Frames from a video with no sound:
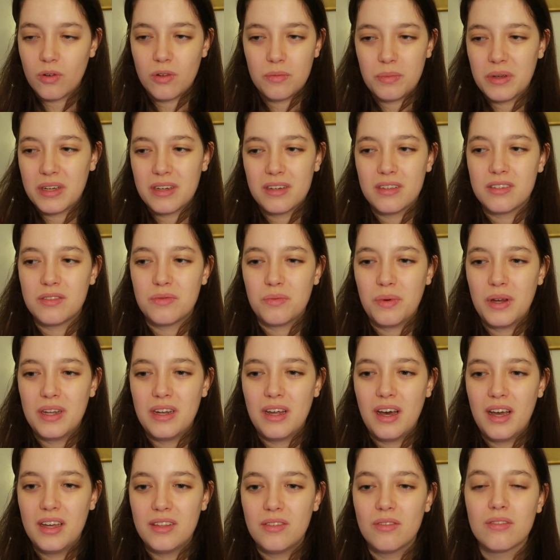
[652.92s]
because when
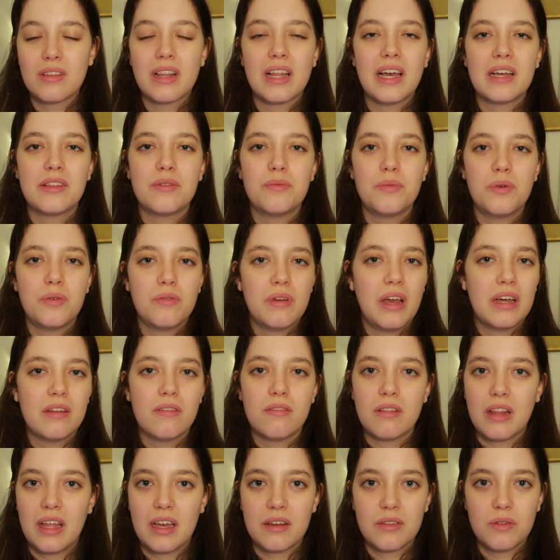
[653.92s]
I don't like the movie, I
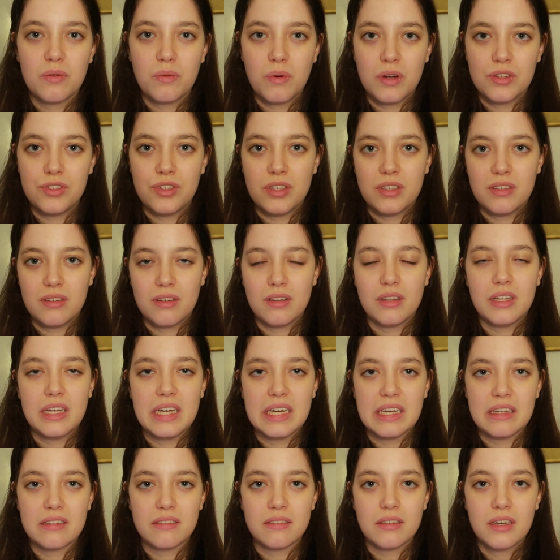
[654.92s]
don't like to watch it till the
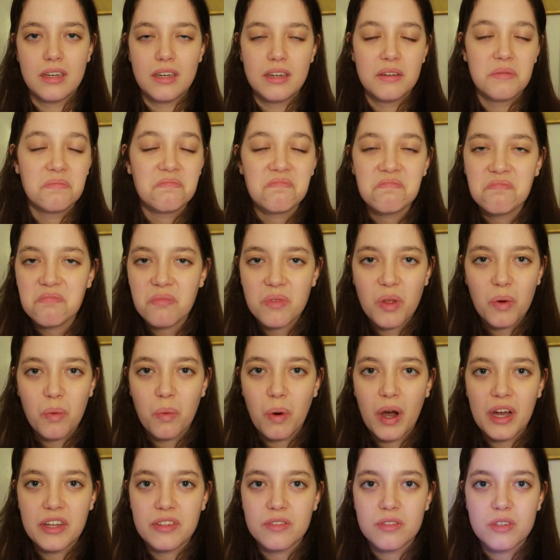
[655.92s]
end.
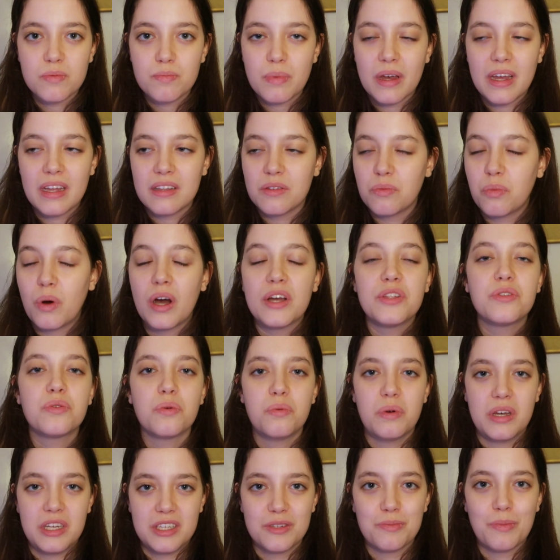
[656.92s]
Why to
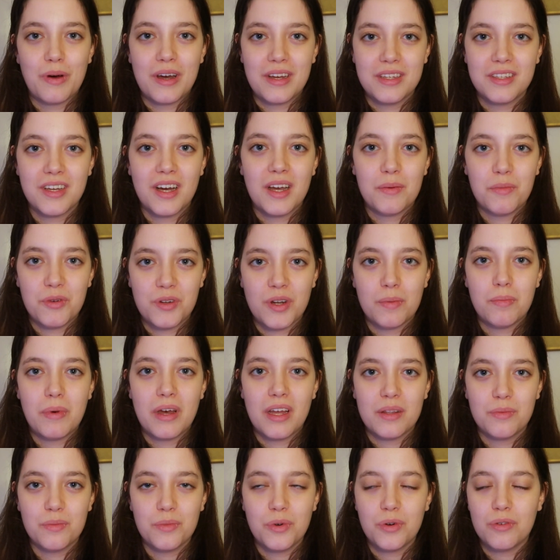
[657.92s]
waste my time on a
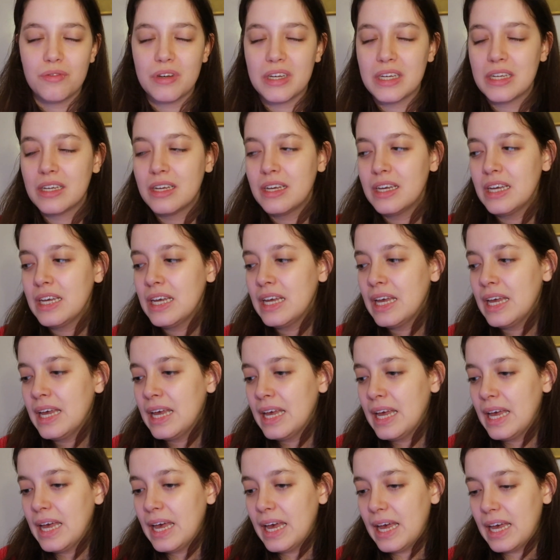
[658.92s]
bad movie?
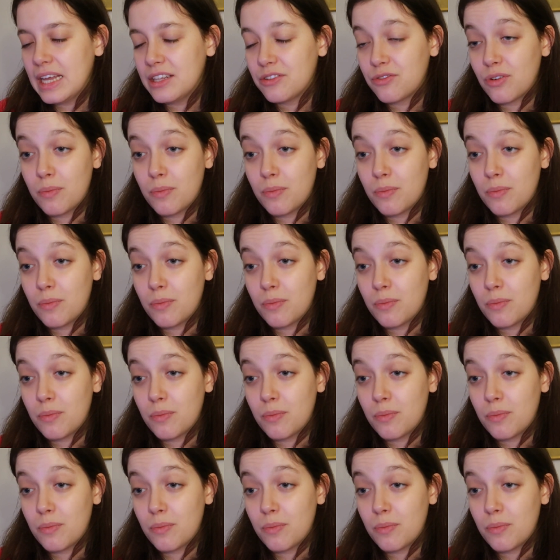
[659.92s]
And